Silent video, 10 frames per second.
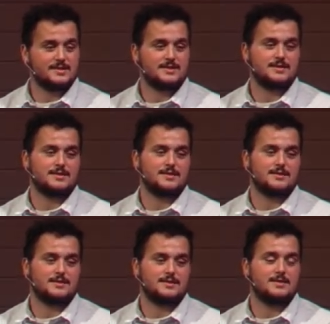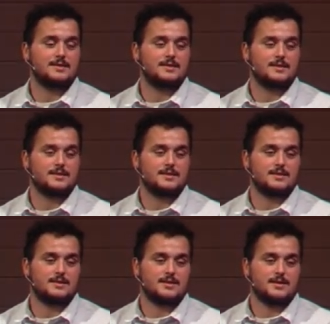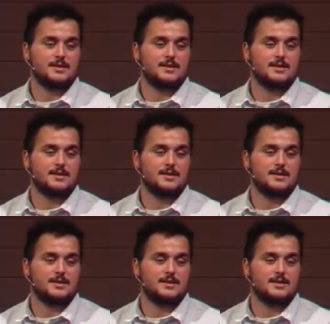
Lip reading: No one is speaking in this clip.